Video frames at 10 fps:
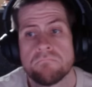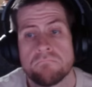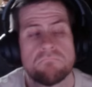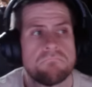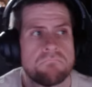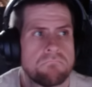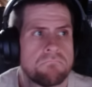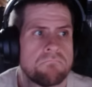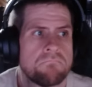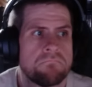
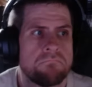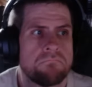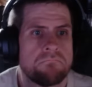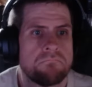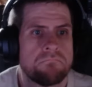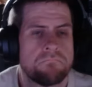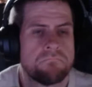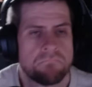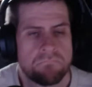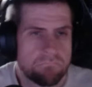
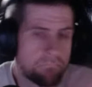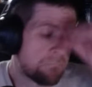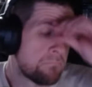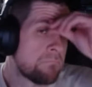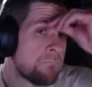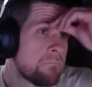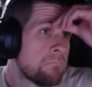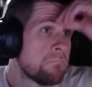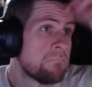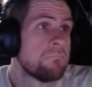
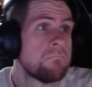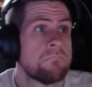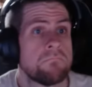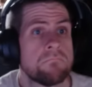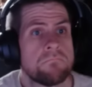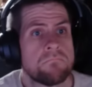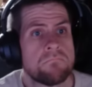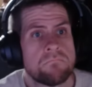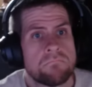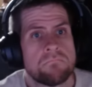
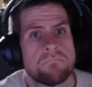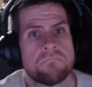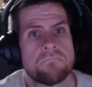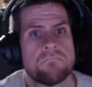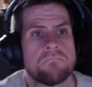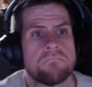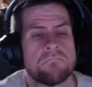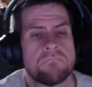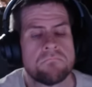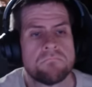
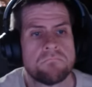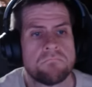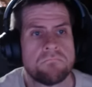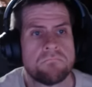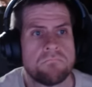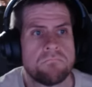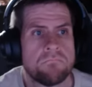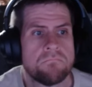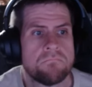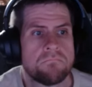
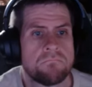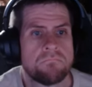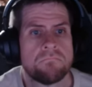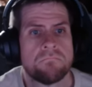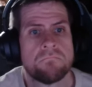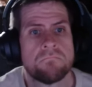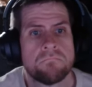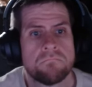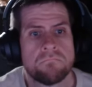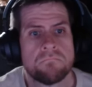
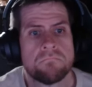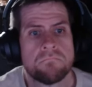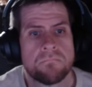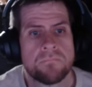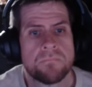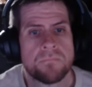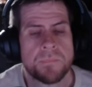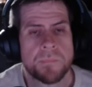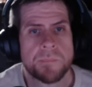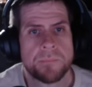This person isn't speaking.